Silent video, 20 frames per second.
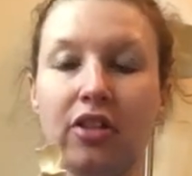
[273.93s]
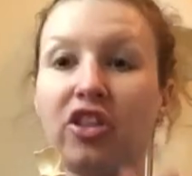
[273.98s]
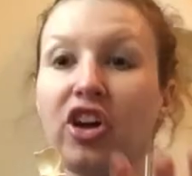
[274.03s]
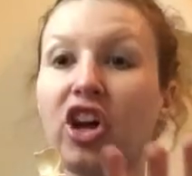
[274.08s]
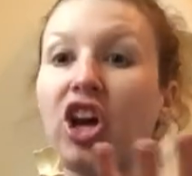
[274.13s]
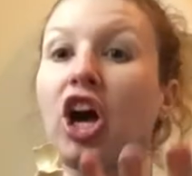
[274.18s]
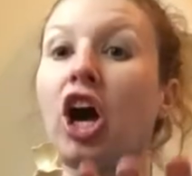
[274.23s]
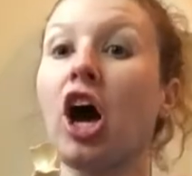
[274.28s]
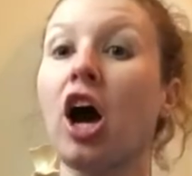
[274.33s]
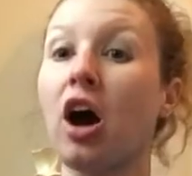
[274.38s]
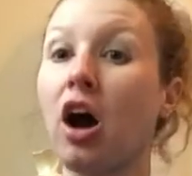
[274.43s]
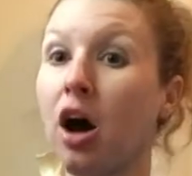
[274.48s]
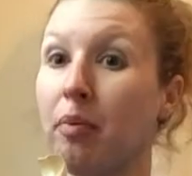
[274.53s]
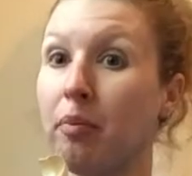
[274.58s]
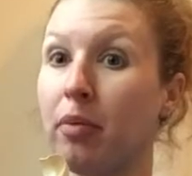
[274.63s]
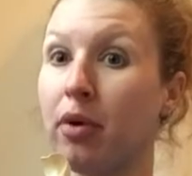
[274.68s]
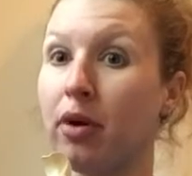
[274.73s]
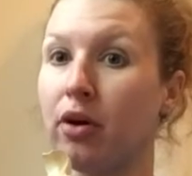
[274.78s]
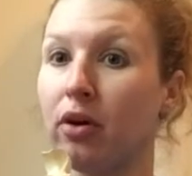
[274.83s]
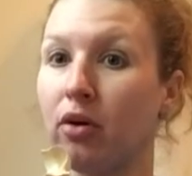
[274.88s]

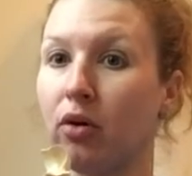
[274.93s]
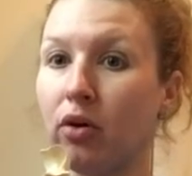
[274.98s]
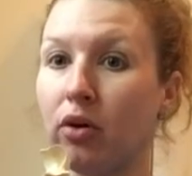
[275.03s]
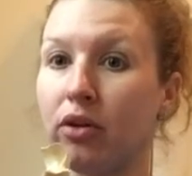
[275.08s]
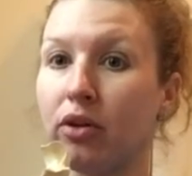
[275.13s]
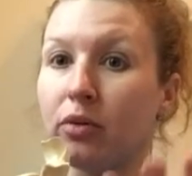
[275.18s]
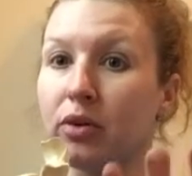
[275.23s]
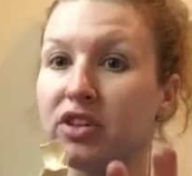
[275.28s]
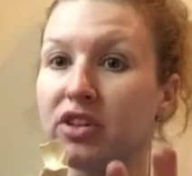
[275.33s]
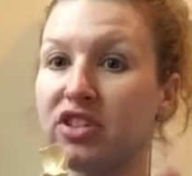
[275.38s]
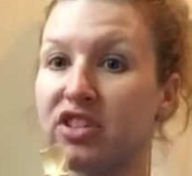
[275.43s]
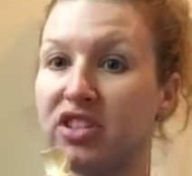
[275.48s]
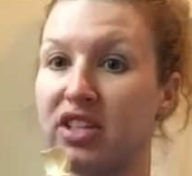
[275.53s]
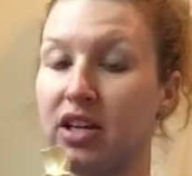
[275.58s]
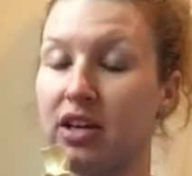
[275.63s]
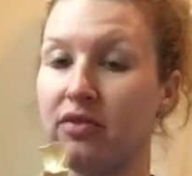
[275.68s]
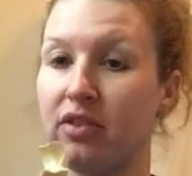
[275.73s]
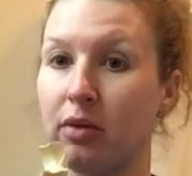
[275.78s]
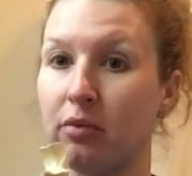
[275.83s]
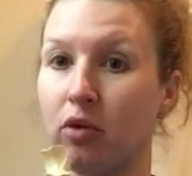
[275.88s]
cup or the
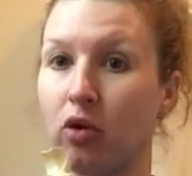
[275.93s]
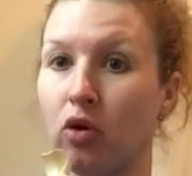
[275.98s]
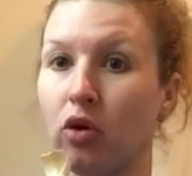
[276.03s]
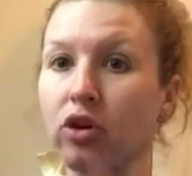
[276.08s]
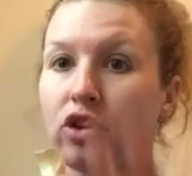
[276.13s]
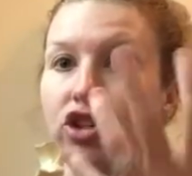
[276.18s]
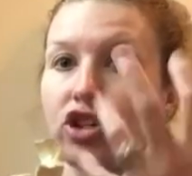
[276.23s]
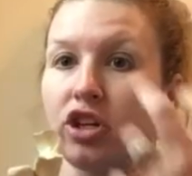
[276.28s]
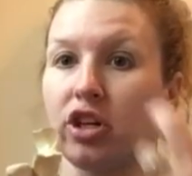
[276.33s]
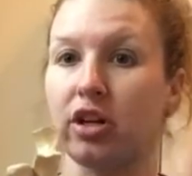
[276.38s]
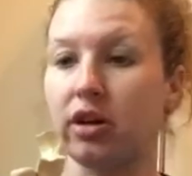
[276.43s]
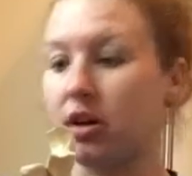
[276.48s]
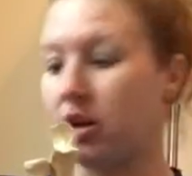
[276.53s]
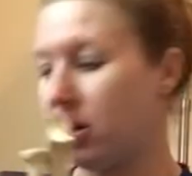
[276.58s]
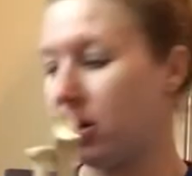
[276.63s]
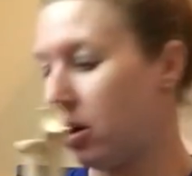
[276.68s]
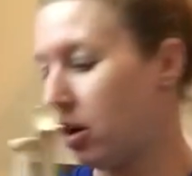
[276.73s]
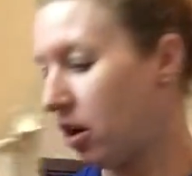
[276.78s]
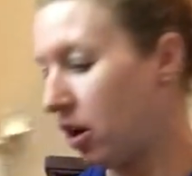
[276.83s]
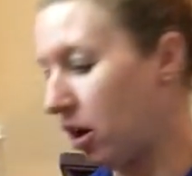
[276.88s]
receiving portion
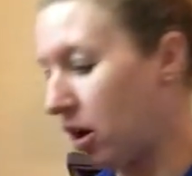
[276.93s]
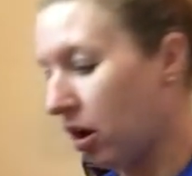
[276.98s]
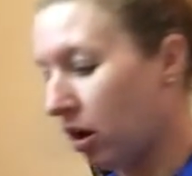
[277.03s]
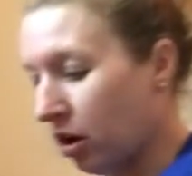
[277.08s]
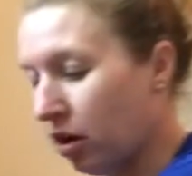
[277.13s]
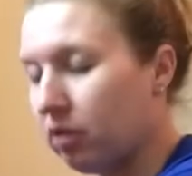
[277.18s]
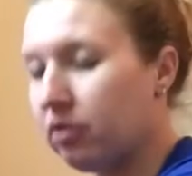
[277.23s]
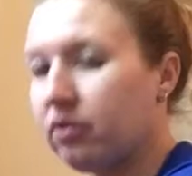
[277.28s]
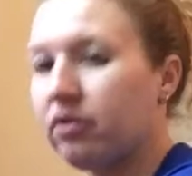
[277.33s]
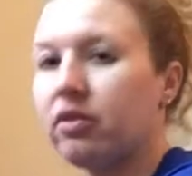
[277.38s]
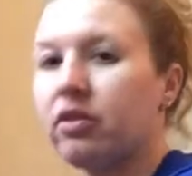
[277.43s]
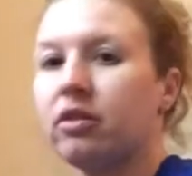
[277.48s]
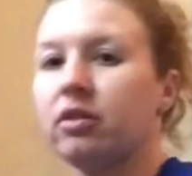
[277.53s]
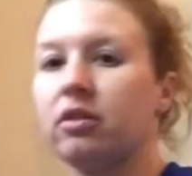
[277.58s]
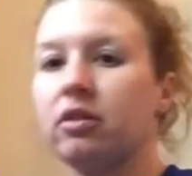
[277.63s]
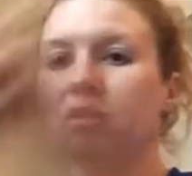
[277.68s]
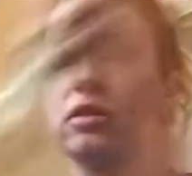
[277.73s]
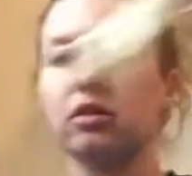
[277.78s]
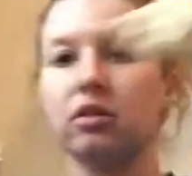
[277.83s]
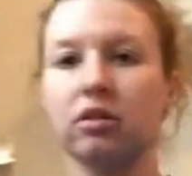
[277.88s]
of
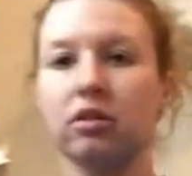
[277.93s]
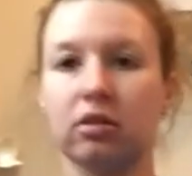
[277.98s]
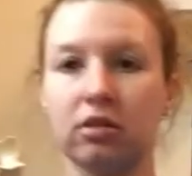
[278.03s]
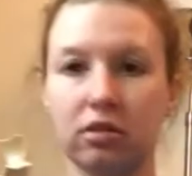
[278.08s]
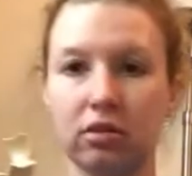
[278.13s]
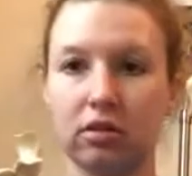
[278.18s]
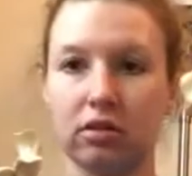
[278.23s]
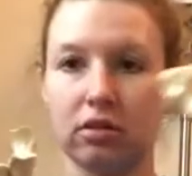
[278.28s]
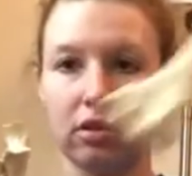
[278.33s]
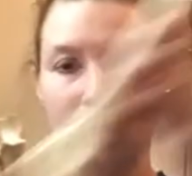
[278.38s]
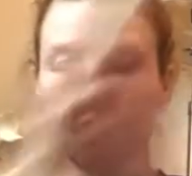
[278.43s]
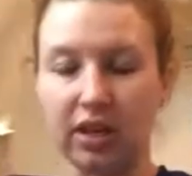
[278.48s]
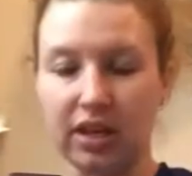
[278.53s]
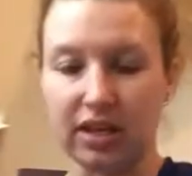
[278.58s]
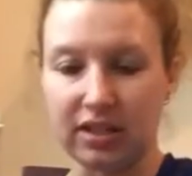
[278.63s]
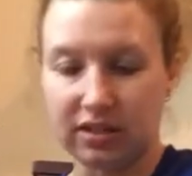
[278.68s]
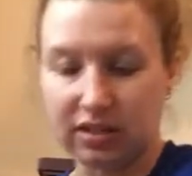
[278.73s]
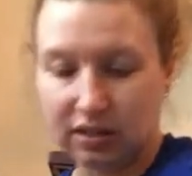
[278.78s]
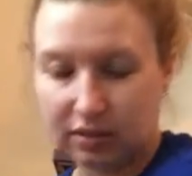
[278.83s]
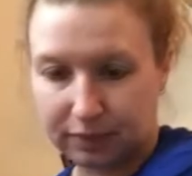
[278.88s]

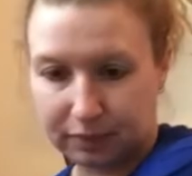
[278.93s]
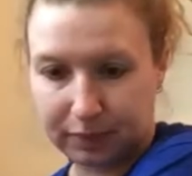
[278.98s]
this.